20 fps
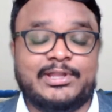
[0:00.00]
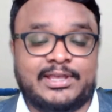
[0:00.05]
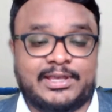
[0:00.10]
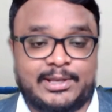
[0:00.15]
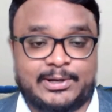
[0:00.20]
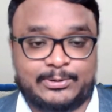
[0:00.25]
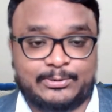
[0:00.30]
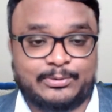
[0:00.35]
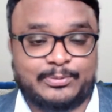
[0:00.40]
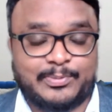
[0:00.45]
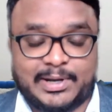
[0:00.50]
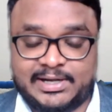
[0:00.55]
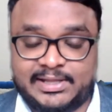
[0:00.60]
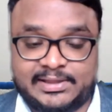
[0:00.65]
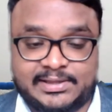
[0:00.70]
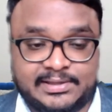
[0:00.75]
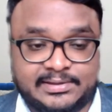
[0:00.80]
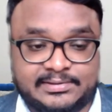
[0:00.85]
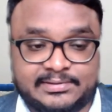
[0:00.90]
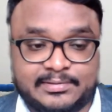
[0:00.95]
can do many
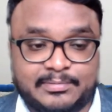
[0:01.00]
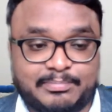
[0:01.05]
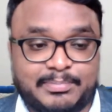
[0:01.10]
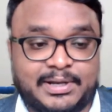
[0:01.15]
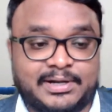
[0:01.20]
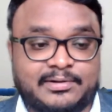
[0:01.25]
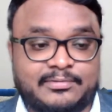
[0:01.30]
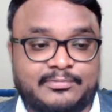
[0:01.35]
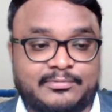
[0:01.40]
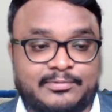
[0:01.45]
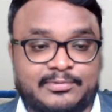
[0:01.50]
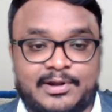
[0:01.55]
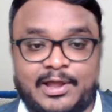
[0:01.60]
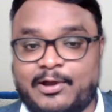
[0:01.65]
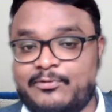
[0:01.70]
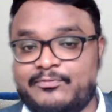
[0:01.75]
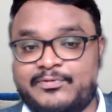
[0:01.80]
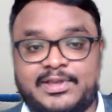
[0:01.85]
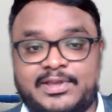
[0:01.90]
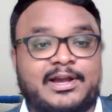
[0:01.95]
things but now
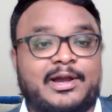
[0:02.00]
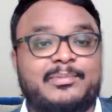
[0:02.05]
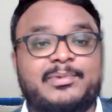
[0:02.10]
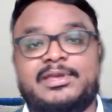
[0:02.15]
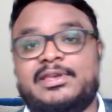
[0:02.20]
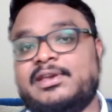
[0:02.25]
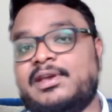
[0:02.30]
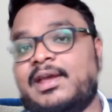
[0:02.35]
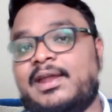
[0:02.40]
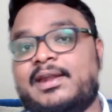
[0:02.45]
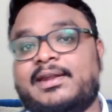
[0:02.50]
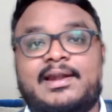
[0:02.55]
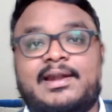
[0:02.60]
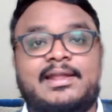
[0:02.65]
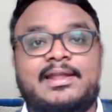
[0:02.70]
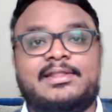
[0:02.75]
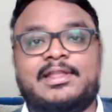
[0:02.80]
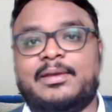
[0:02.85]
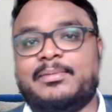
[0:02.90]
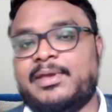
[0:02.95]
we coming here and
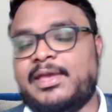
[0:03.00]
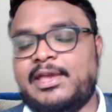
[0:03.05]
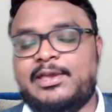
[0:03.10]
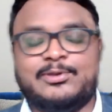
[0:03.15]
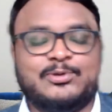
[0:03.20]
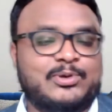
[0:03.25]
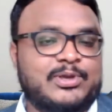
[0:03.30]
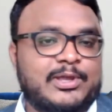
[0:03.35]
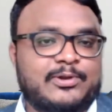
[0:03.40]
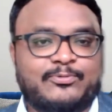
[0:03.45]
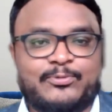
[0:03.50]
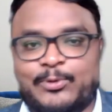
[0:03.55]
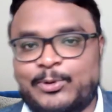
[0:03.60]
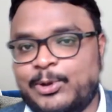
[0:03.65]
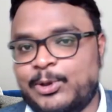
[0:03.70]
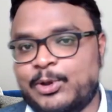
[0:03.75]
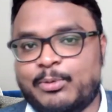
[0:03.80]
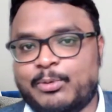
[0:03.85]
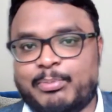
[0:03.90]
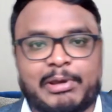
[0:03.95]
telling them hey you can follow
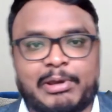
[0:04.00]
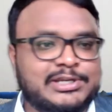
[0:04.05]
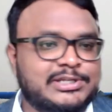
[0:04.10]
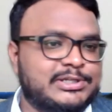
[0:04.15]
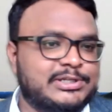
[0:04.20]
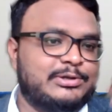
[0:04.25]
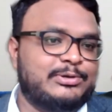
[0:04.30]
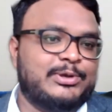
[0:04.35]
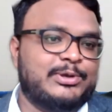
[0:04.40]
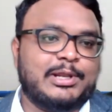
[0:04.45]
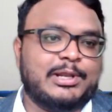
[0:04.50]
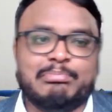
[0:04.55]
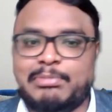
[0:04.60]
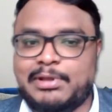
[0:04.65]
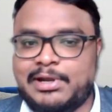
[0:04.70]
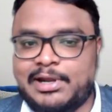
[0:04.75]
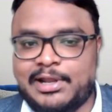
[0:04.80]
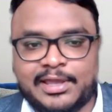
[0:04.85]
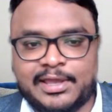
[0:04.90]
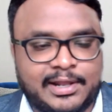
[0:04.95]
your passion you can
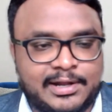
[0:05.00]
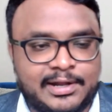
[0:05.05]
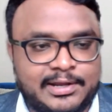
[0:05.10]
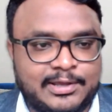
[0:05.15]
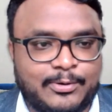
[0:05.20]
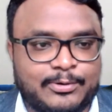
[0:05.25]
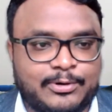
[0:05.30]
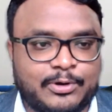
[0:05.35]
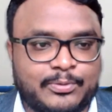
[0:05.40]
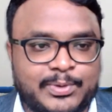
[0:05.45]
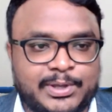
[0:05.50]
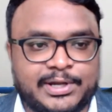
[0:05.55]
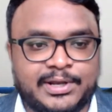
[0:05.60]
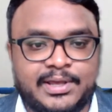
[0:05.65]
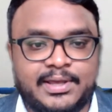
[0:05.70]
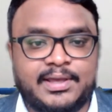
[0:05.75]
build a career out of it